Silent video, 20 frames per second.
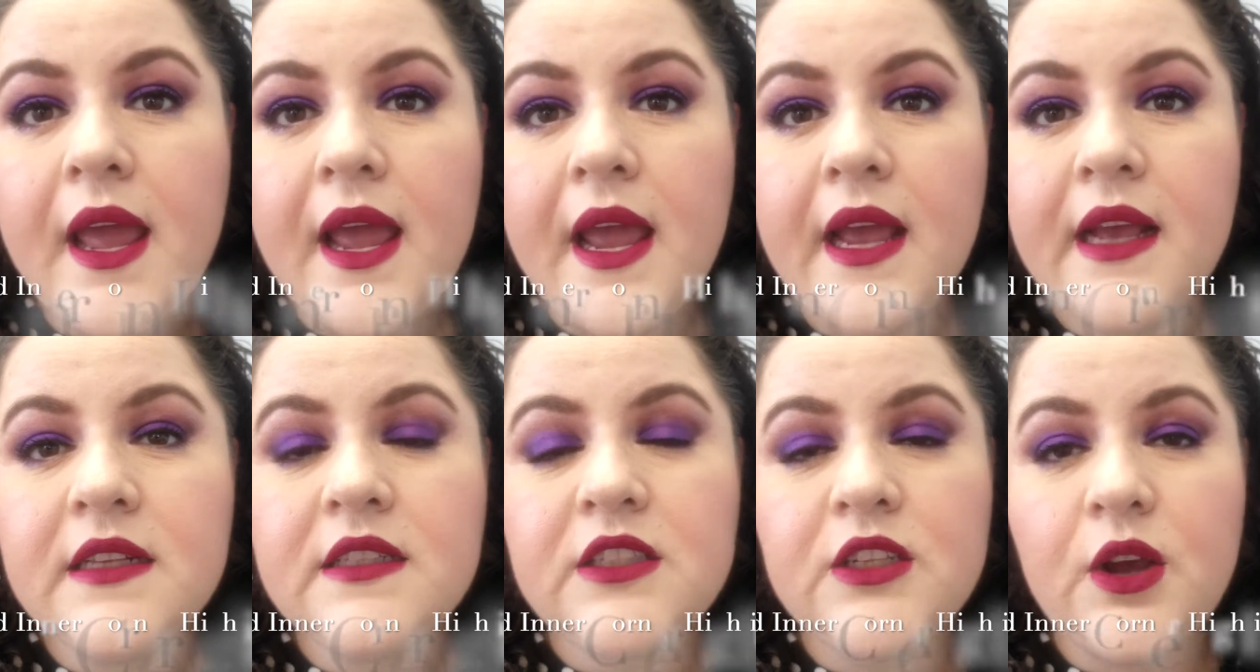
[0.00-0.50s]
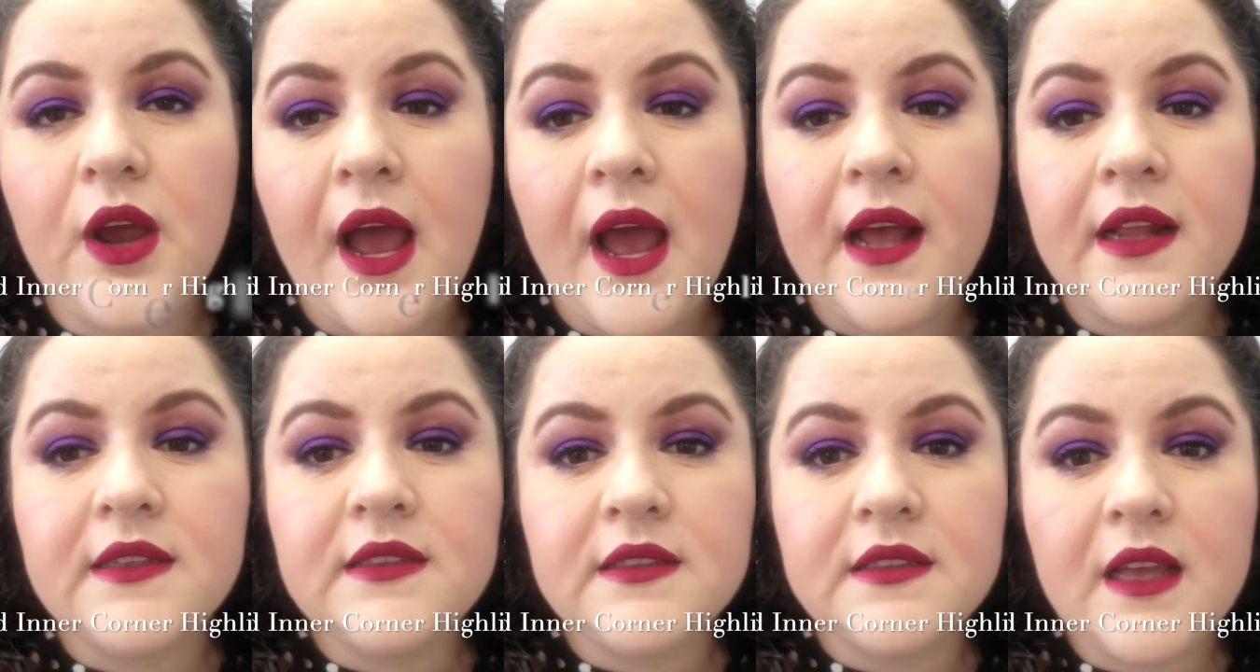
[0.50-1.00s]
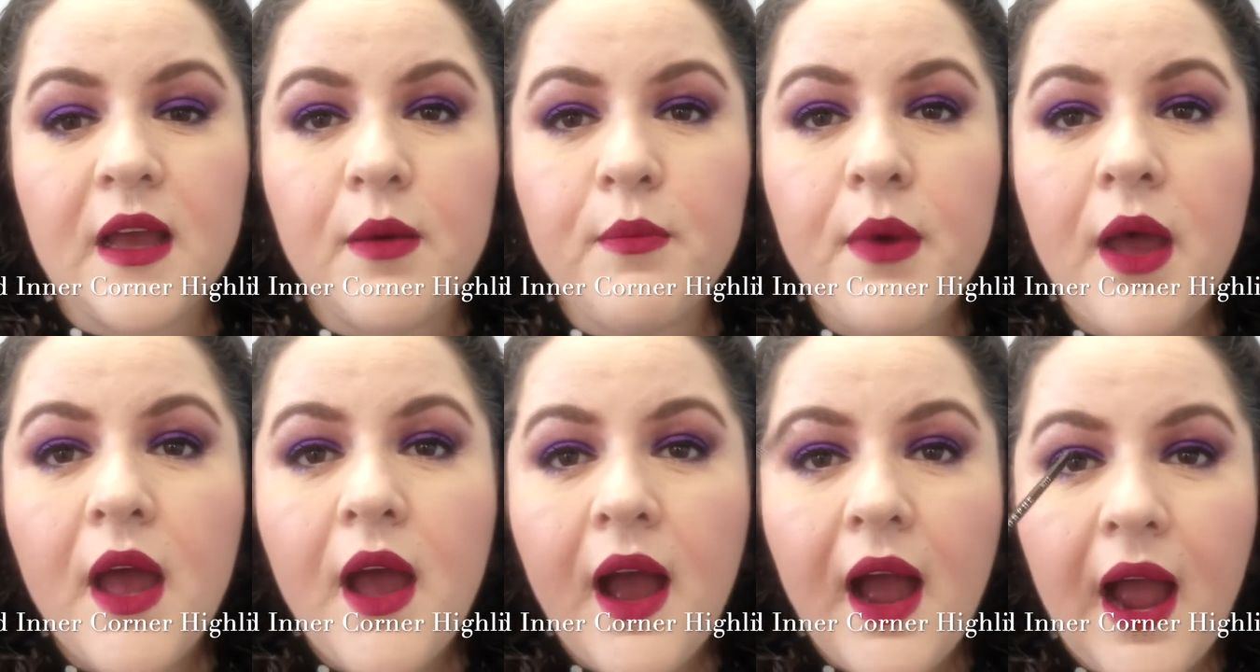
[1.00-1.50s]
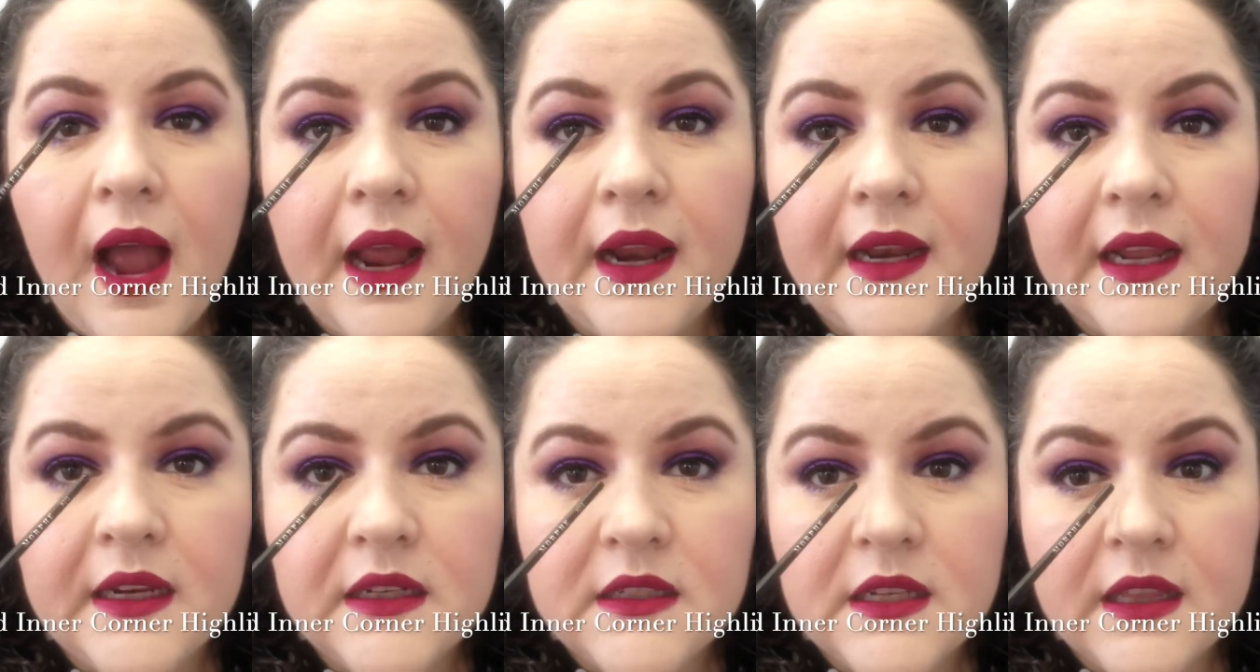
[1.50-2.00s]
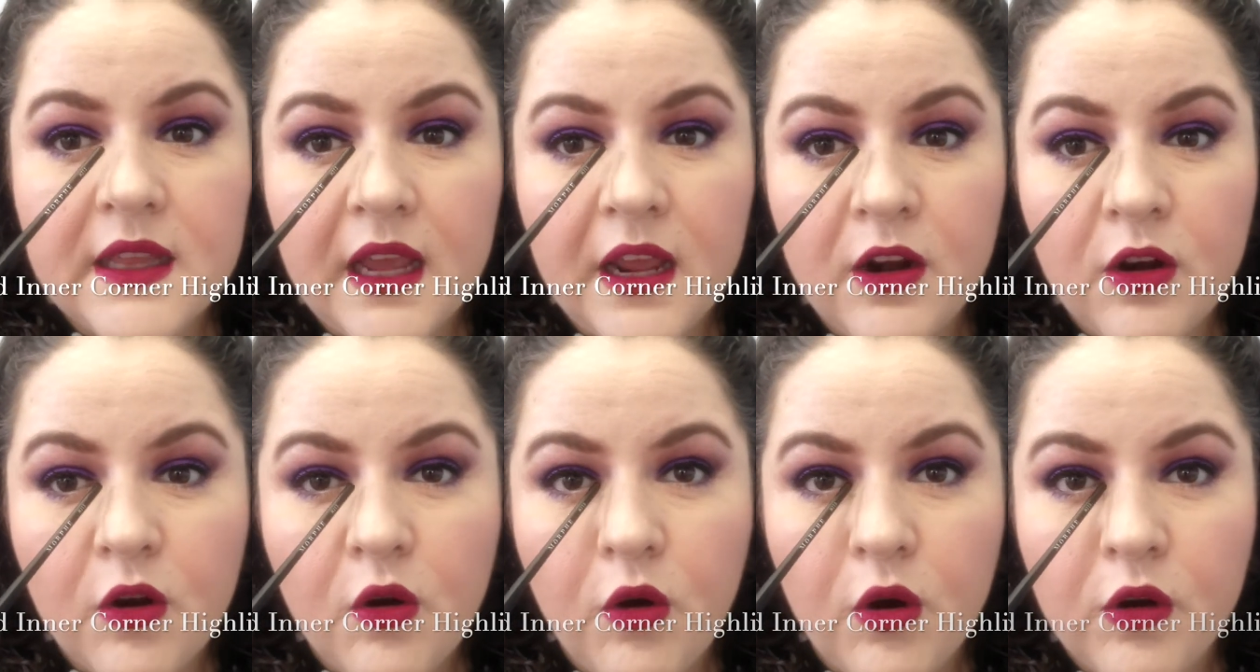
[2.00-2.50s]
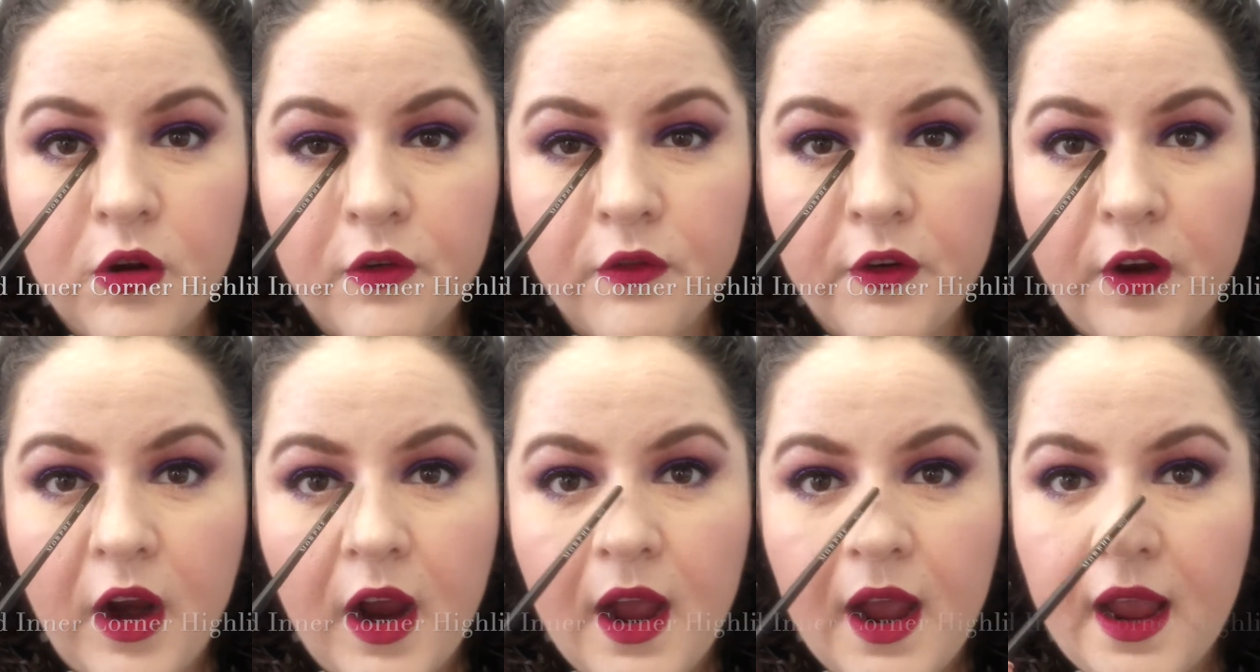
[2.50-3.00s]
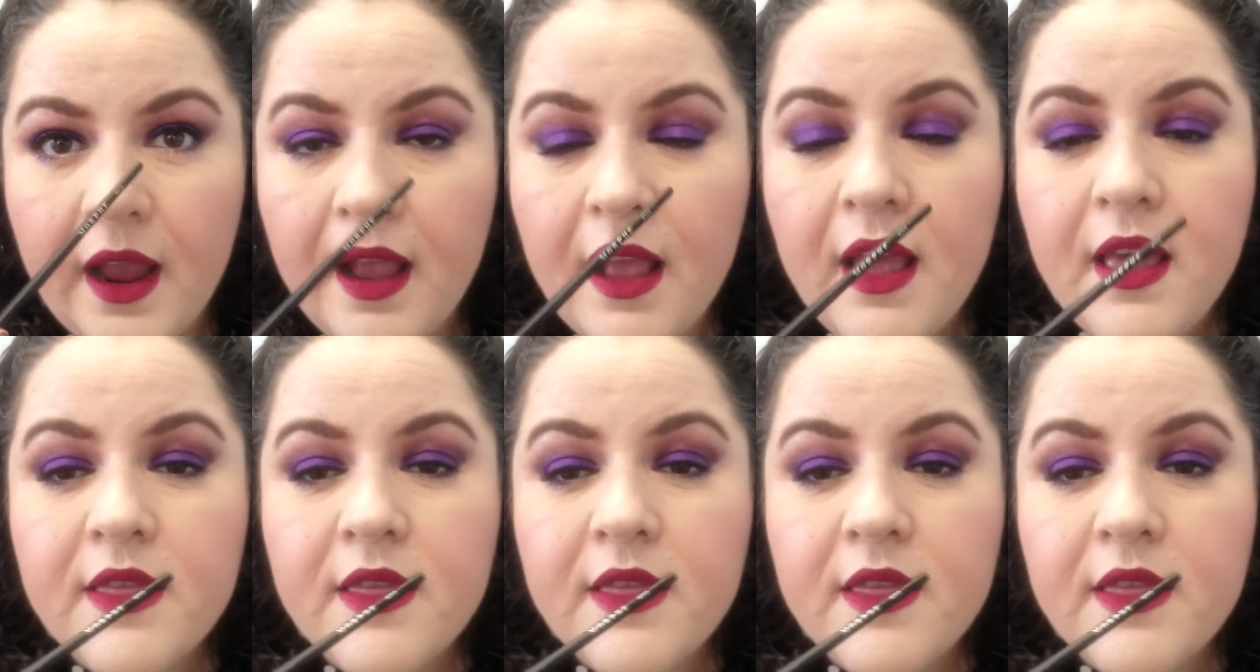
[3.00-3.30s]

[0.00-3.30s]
is to add some highlight to the inner corner of your eye.